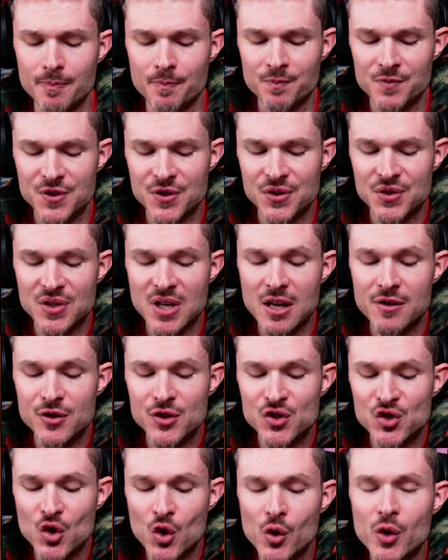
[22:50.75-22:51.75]
to say the
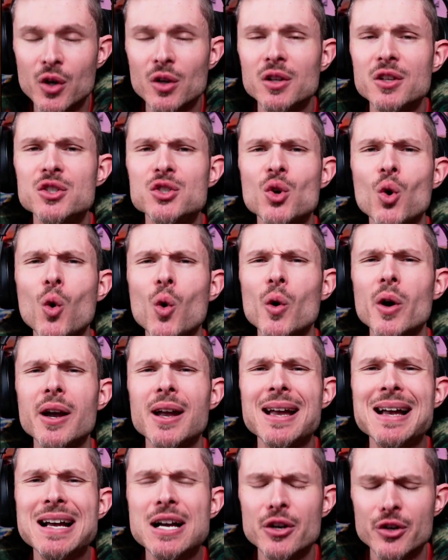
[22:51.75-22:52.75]
circulatory,
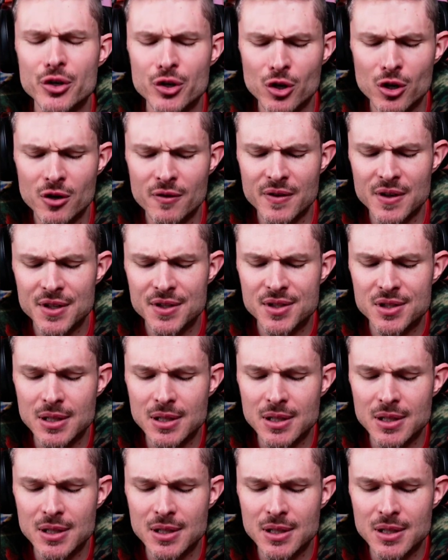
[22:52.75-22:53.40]
nervous,